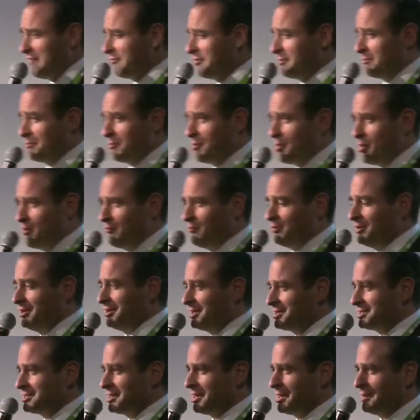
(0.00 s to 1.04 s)
we have a perfect
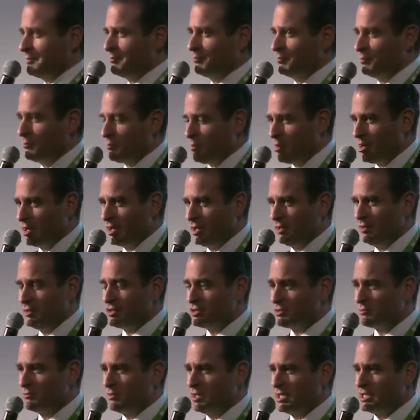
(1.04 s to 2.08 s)
example why
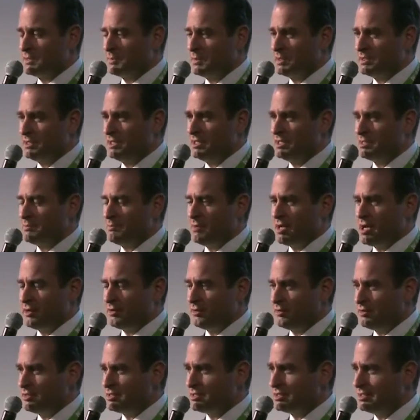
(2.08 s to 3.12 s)
industry expertise
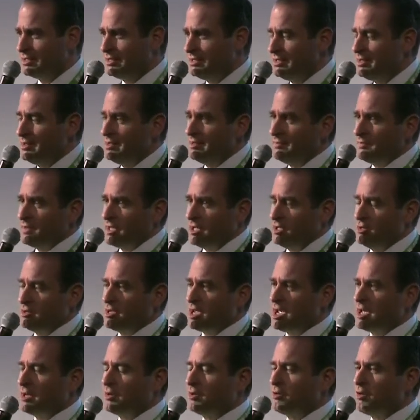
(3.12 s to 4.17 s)
matters, and
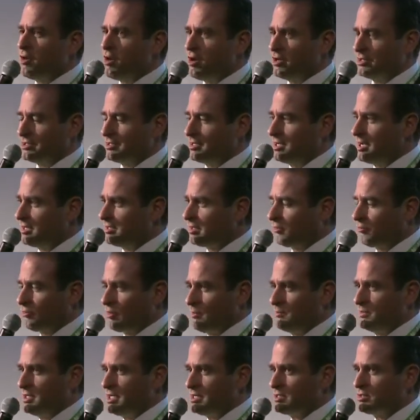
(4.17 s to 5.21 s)
you cannot get it
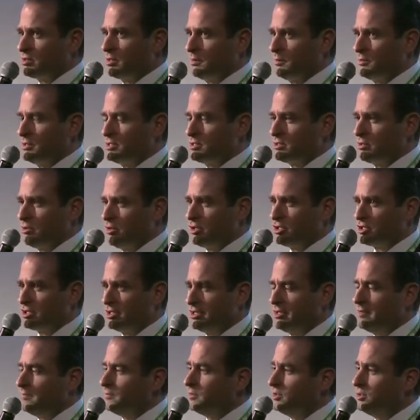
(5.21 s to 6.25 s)
from desktop
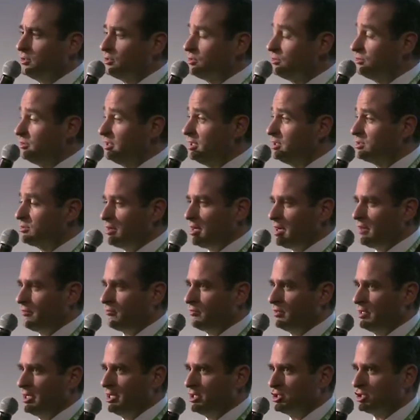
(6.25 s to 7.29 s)
research. You do need to
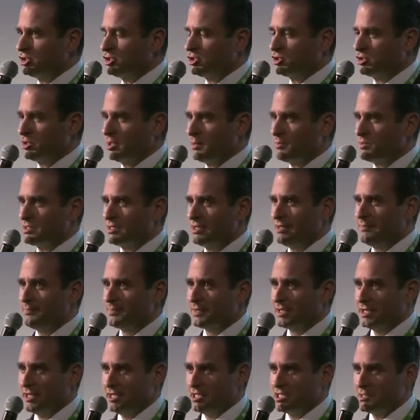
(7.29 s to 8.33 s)
have relationships
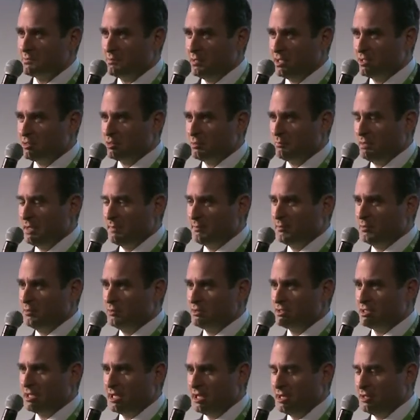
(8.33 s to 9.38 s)
and speak to people
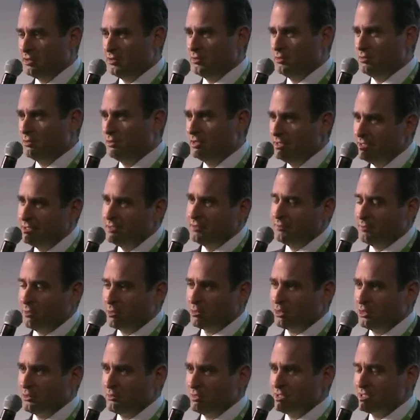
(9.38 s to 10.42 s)
who tell you
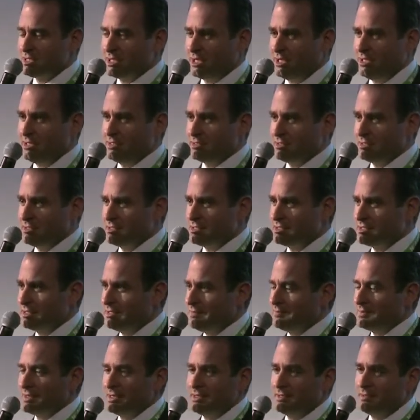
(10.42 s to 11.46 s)
what the result is,
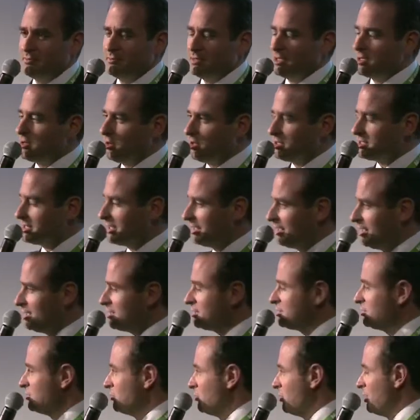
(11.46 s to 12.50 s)
because
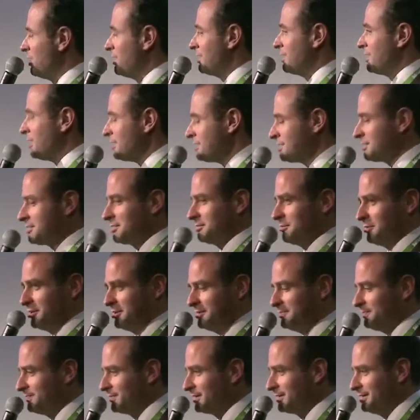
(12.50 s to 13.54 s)
unless you are a
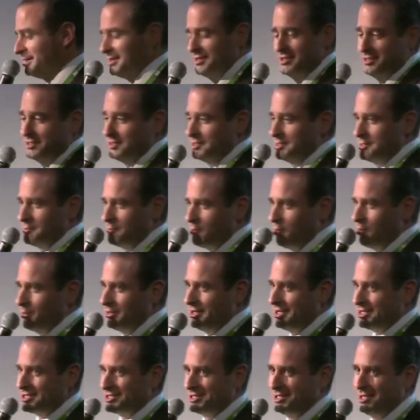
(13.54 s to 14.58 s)
customer, you
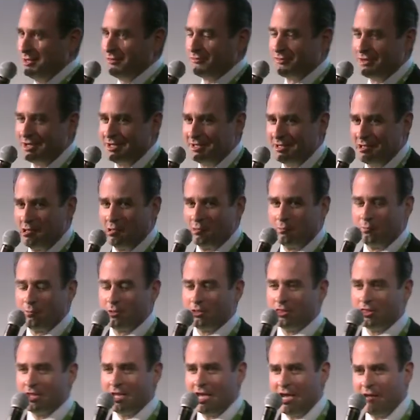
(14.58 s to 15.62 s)
won't actually find out
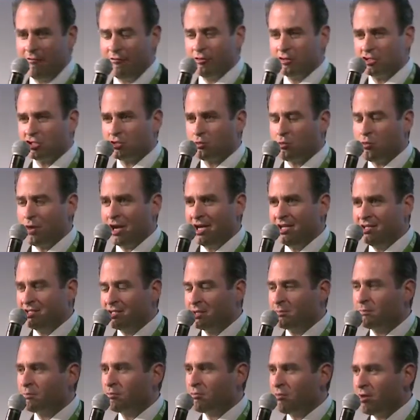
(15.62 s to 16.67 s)
what the average
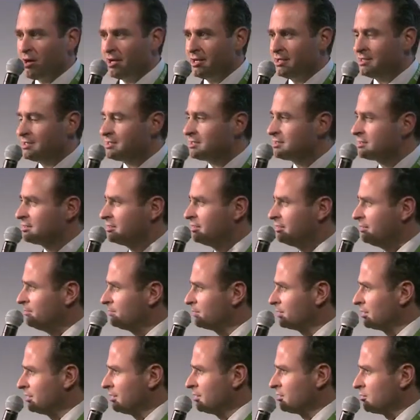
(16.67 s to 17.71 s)
weighted price
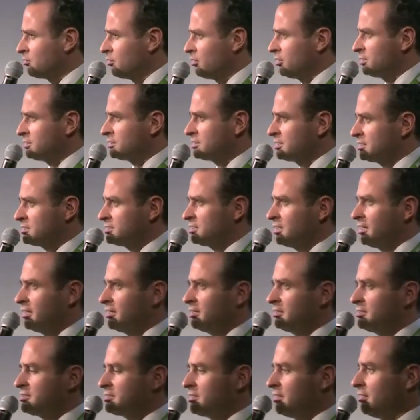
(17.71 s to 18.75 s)
across the
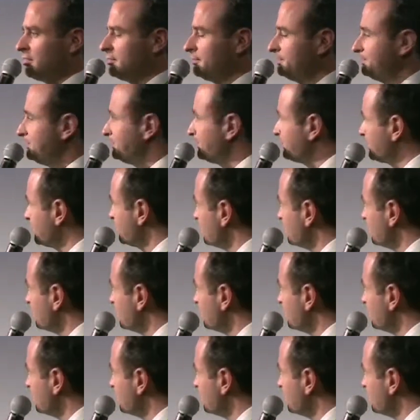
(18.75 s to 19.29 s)
sales are.